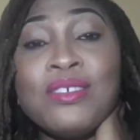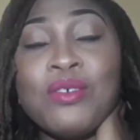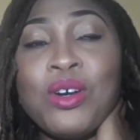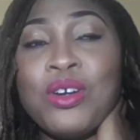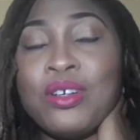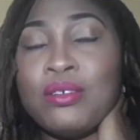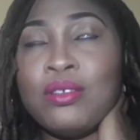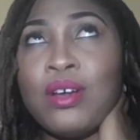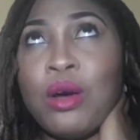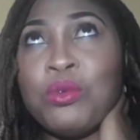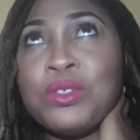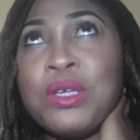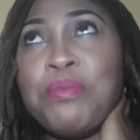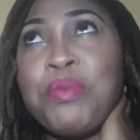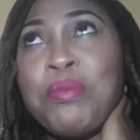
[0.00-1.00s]
well, I
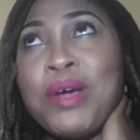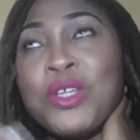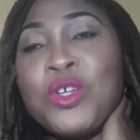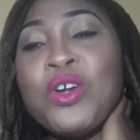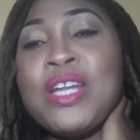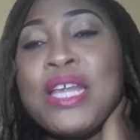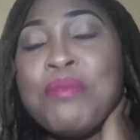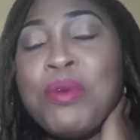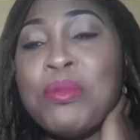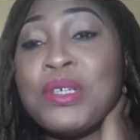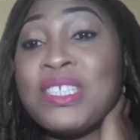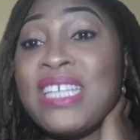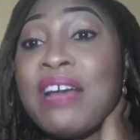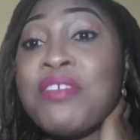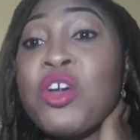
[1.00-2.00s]
won't say premature labor,
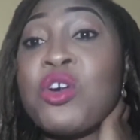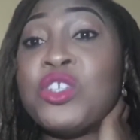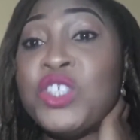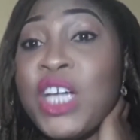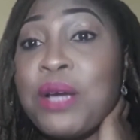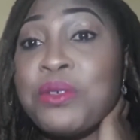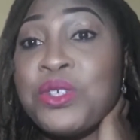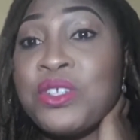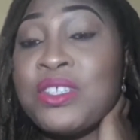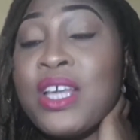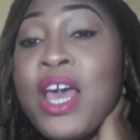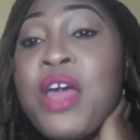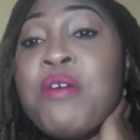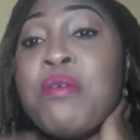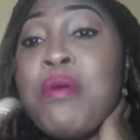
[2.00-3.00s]
but she's having contractions.
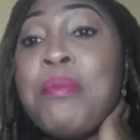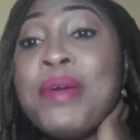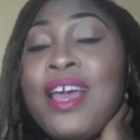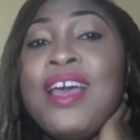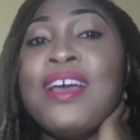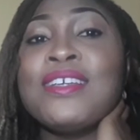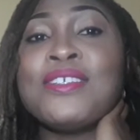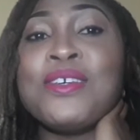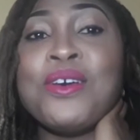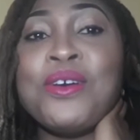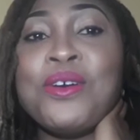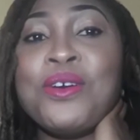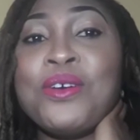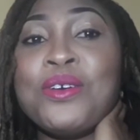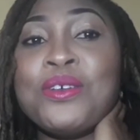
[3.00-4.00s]
Remember?
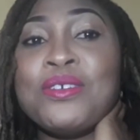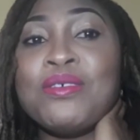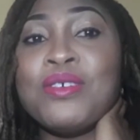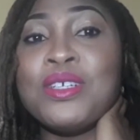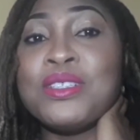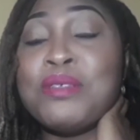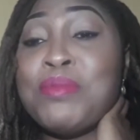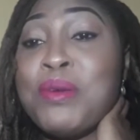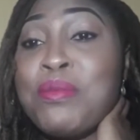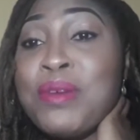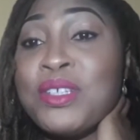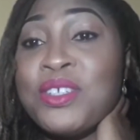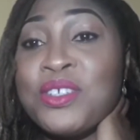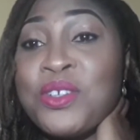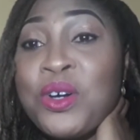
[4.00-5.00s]
So, well, the baby
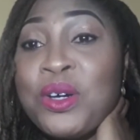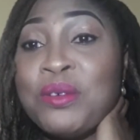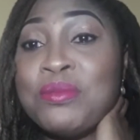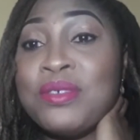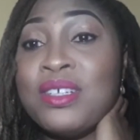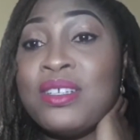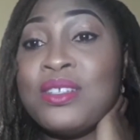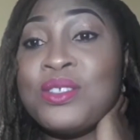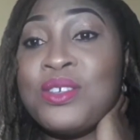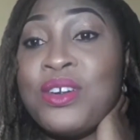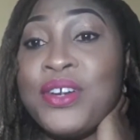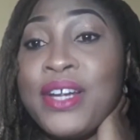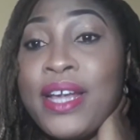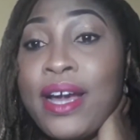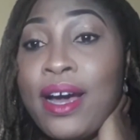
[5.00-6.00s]
might just come a little
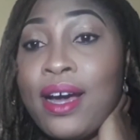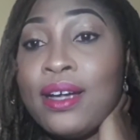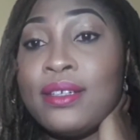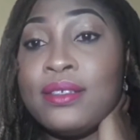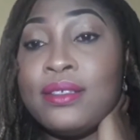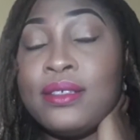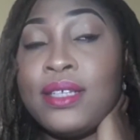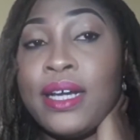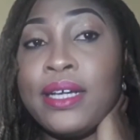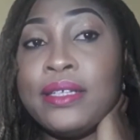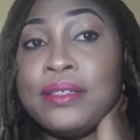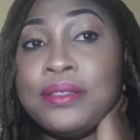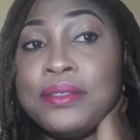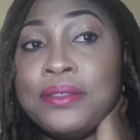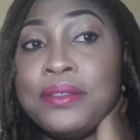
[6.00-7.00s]
earlier
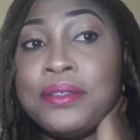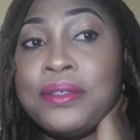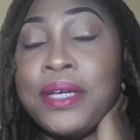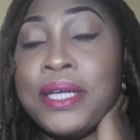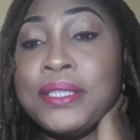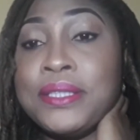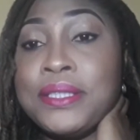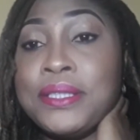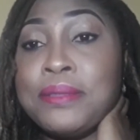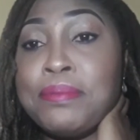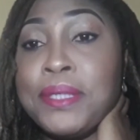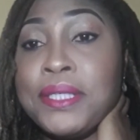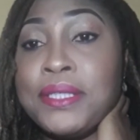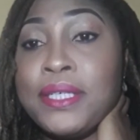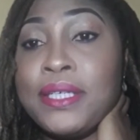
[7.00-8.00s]
than
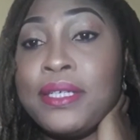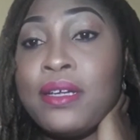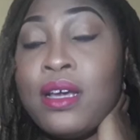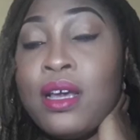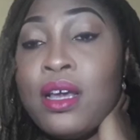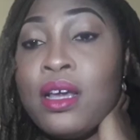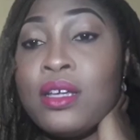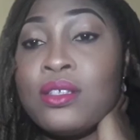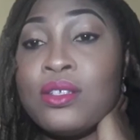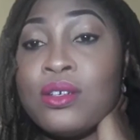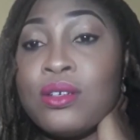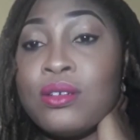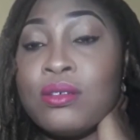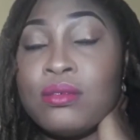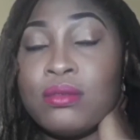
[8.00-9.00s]
anticipated.
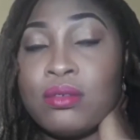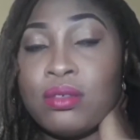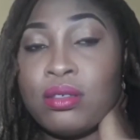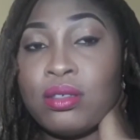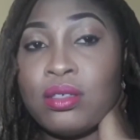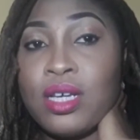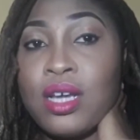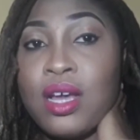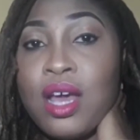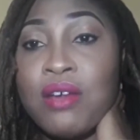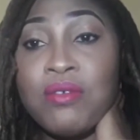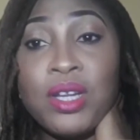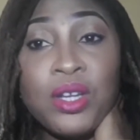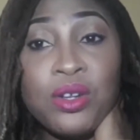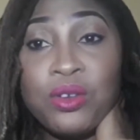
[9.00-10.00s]
So
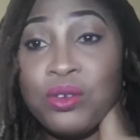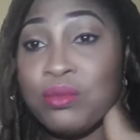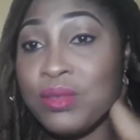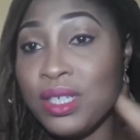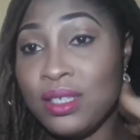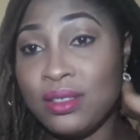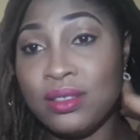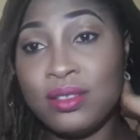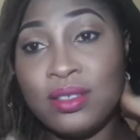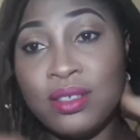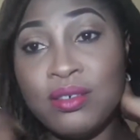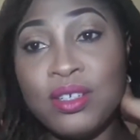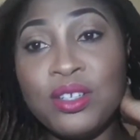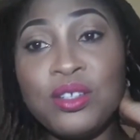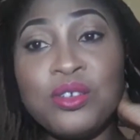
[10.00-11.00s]
I really don't know, man.
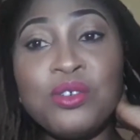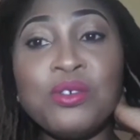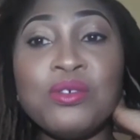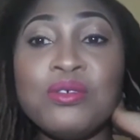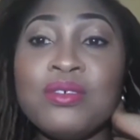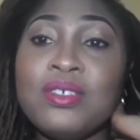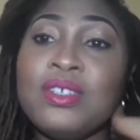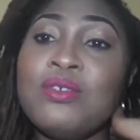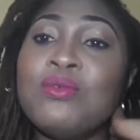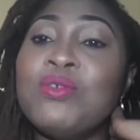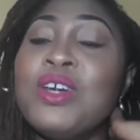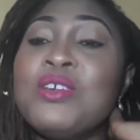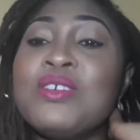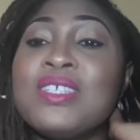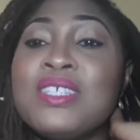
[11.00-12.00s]
I really don't know.
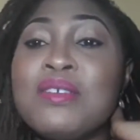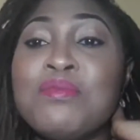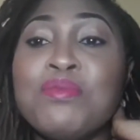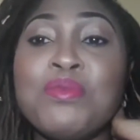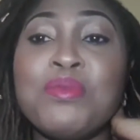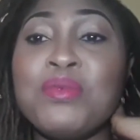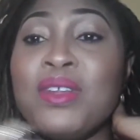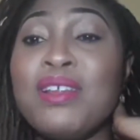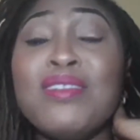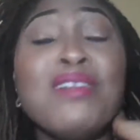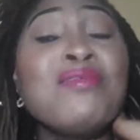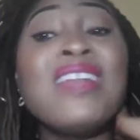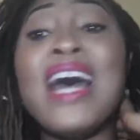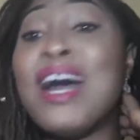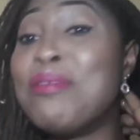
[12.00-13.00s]
When you see people
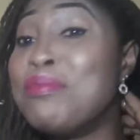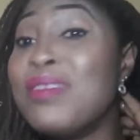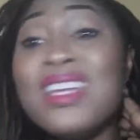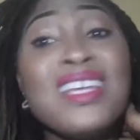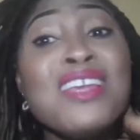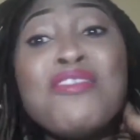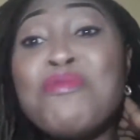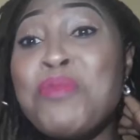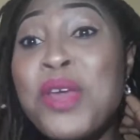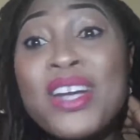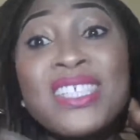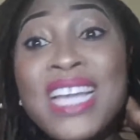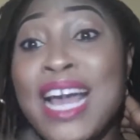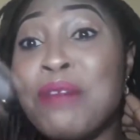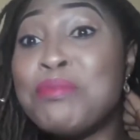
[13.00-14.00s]
now, if
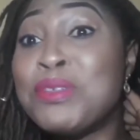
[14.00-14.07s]
Beyonce can